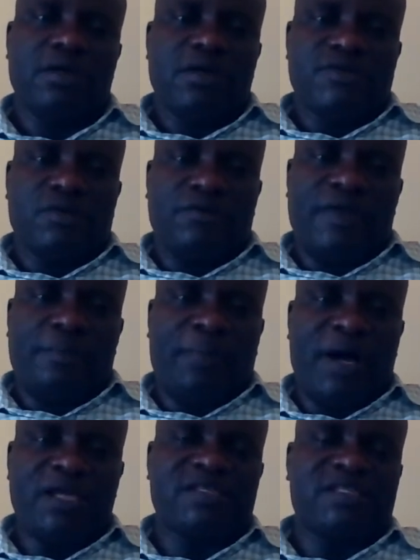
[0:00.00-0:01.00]
So the
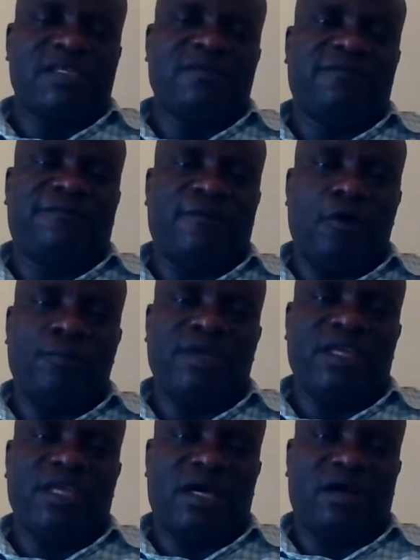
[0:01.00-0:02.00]
passive form
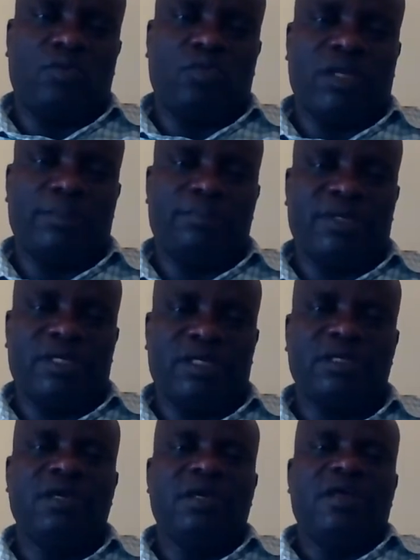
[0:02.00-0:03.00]
here will
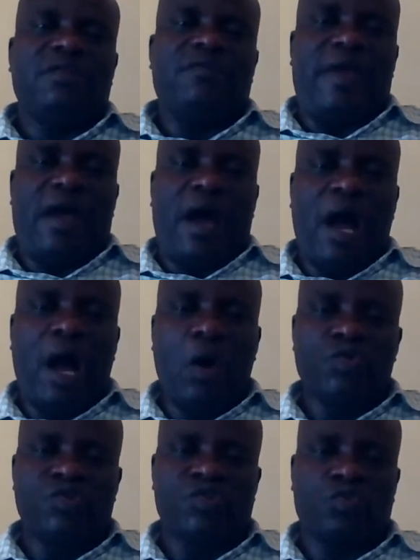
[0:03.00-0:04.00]
be, the
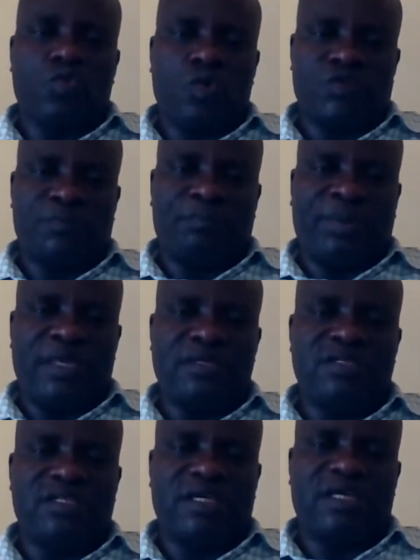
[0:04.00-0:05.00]
house was
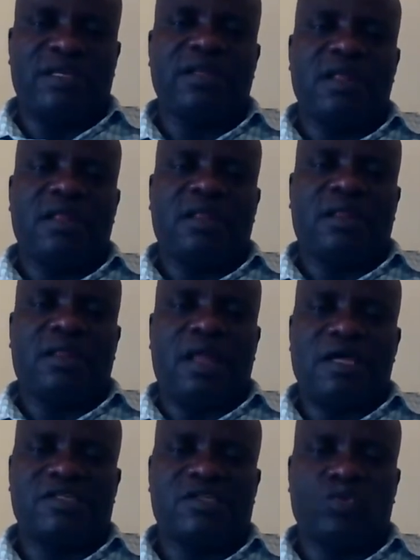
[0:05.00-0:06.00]
painted
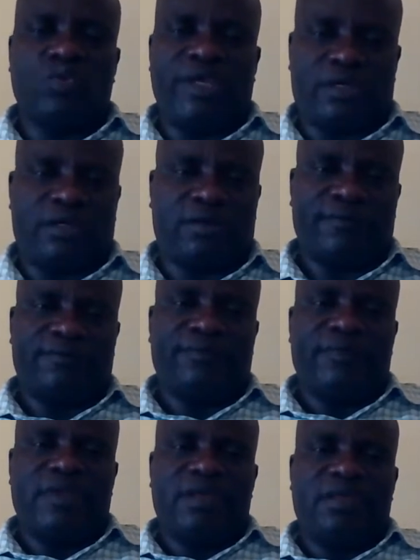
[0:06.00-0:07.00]
last week.
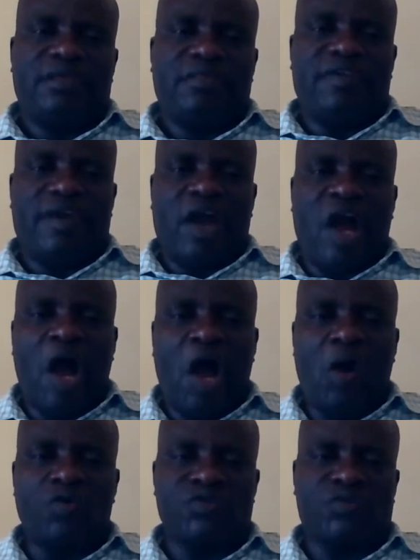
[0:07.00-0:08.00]
The
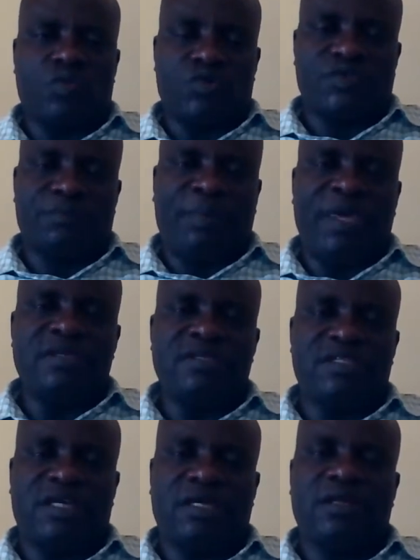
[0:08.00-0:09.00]
house was
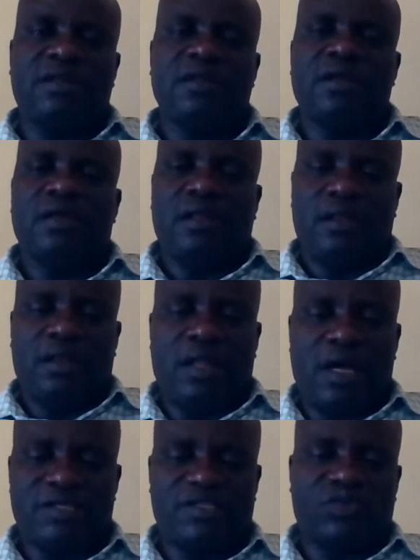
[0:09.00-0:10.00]
painted
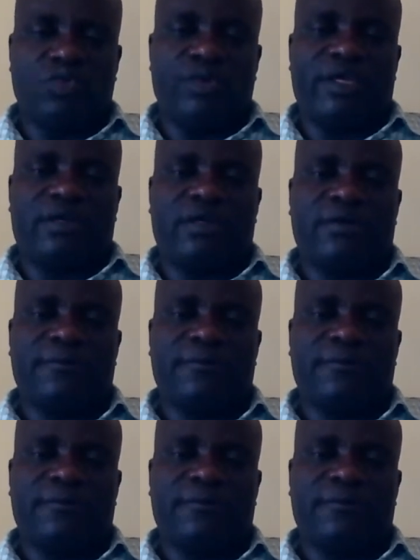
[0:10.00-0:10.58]
last week.